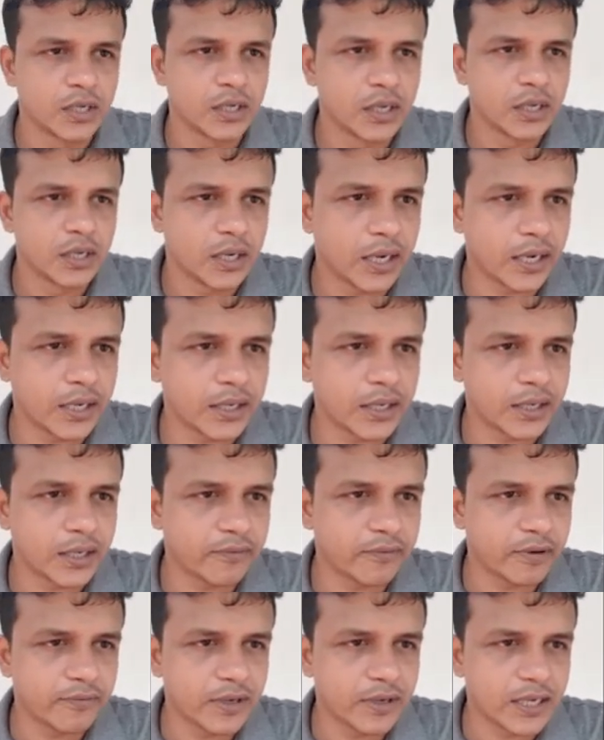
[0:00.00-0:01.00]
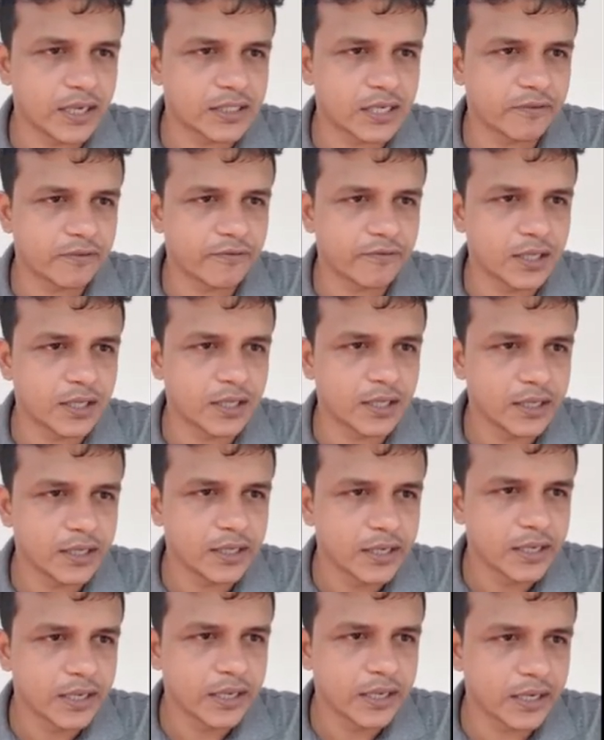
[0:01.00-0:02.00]
And when we extend
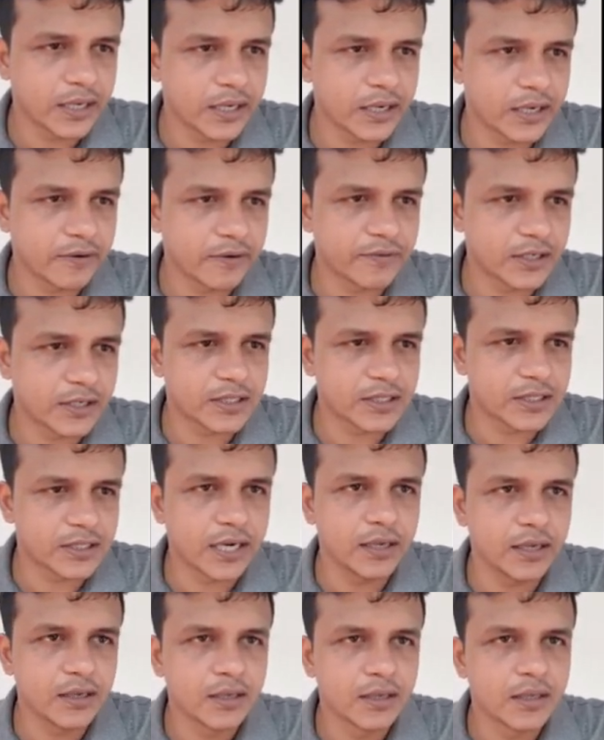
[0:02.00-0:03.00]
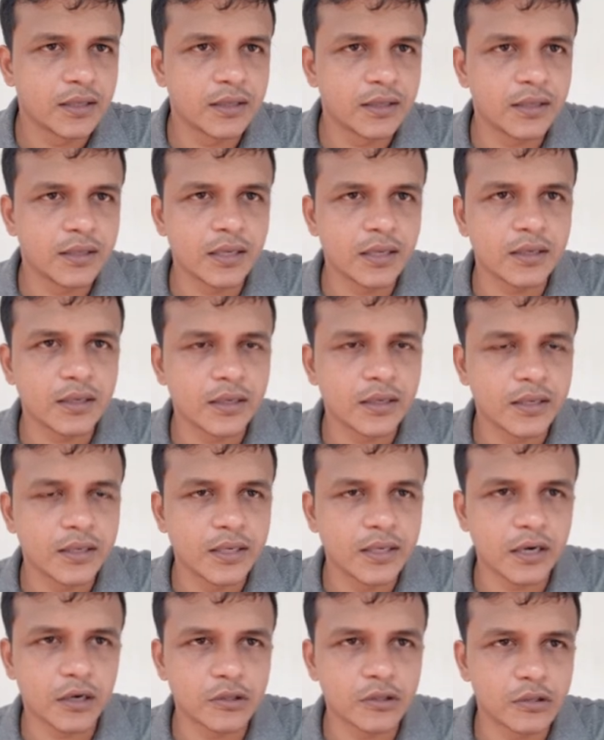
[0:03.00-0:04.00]
further, here if it is 3, then
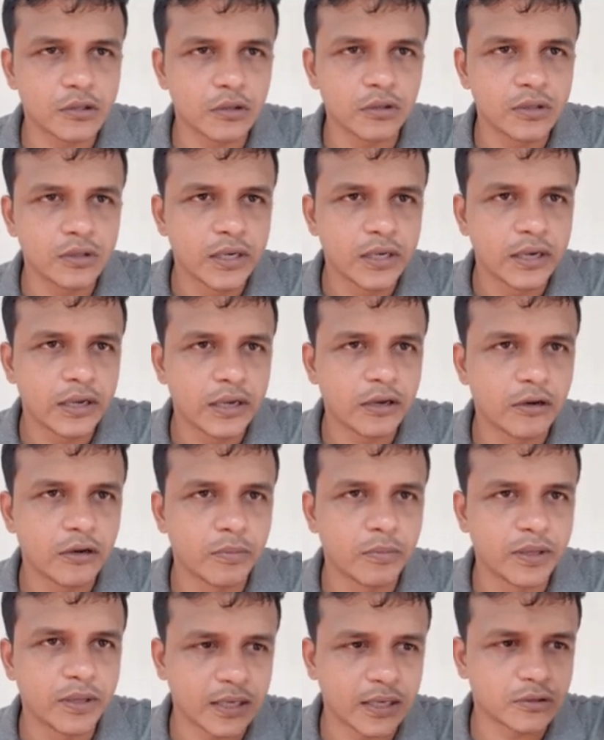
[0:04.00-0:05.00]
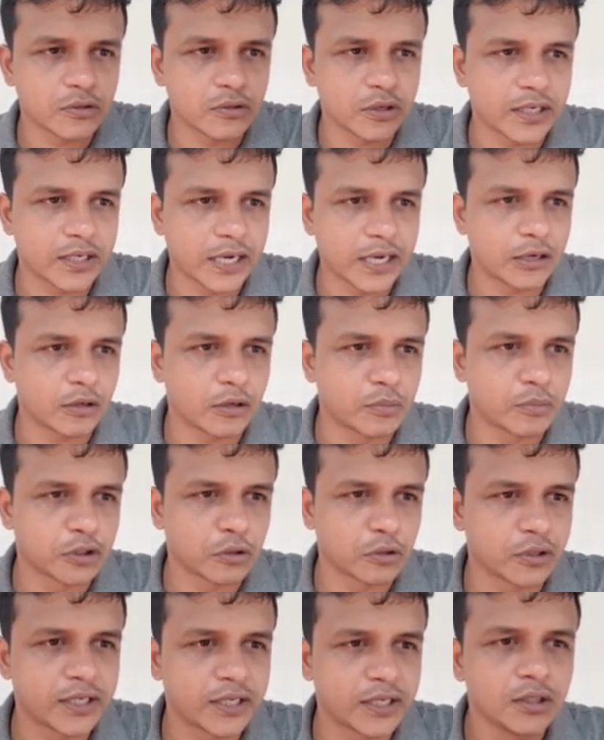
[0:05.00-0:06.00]
here also it will be 3. So it cannot be
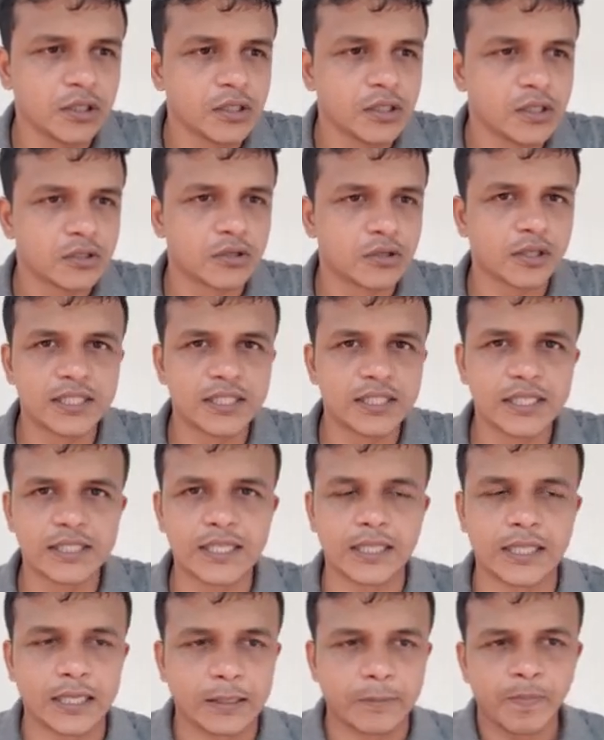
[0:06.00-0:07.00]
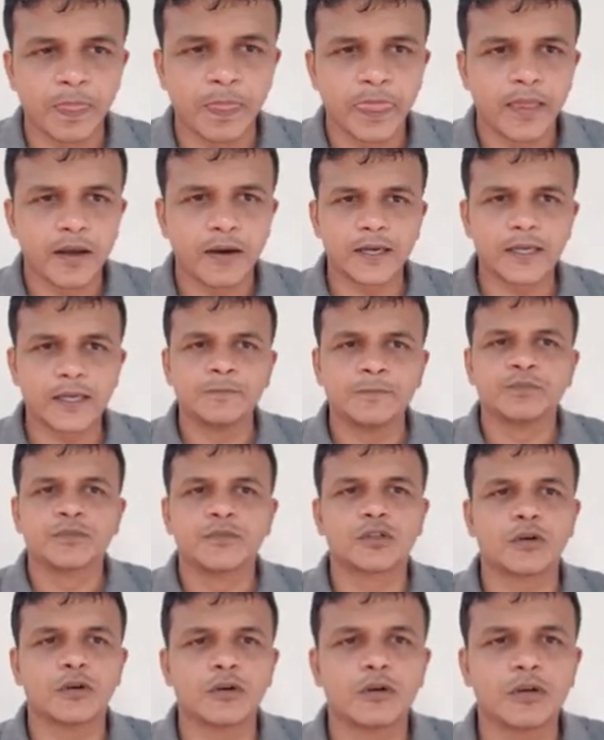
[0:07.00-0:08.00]
shown here. So this is the thing. Okay,
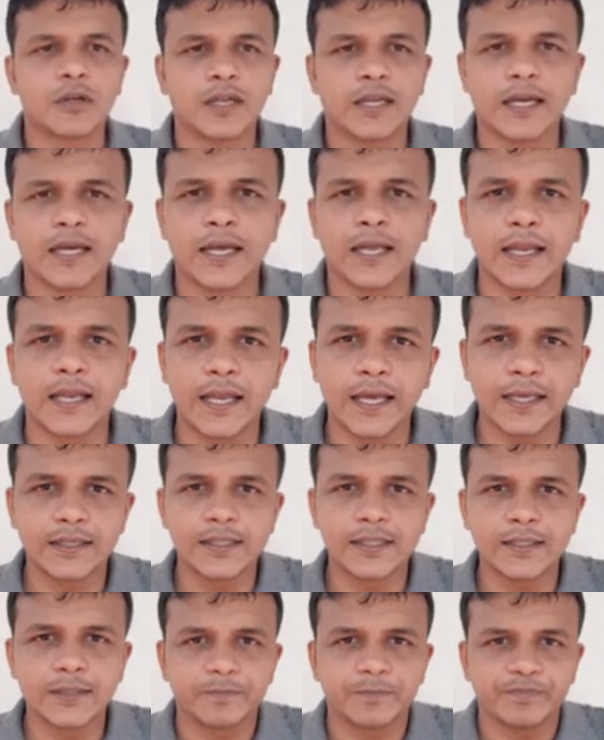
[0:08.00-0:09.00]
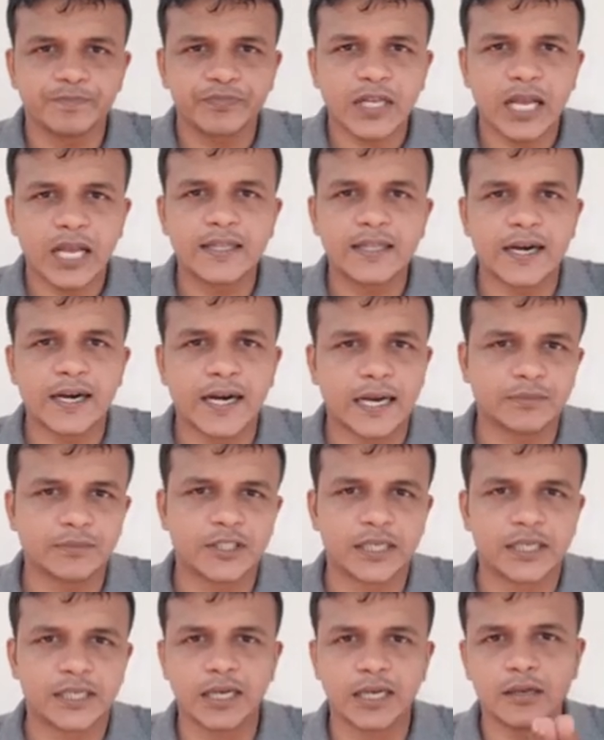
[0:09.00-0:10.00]
so like this the ramp
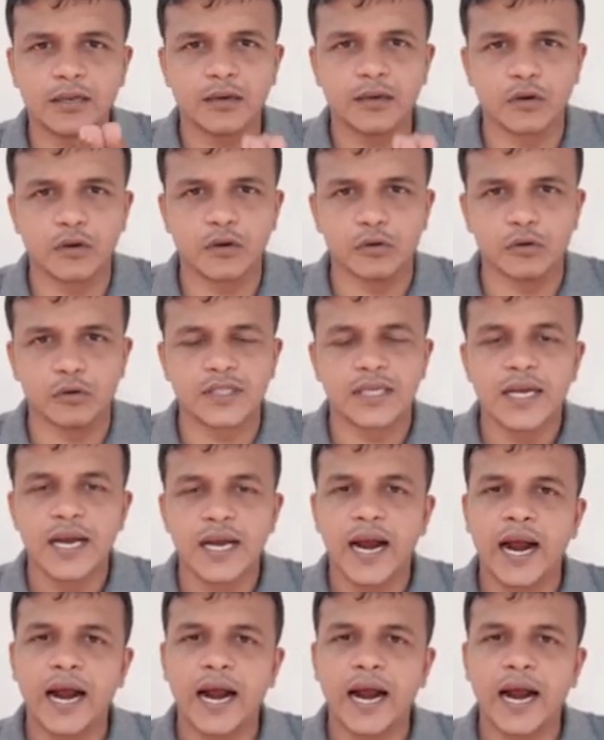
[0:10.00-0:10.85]
signal goes.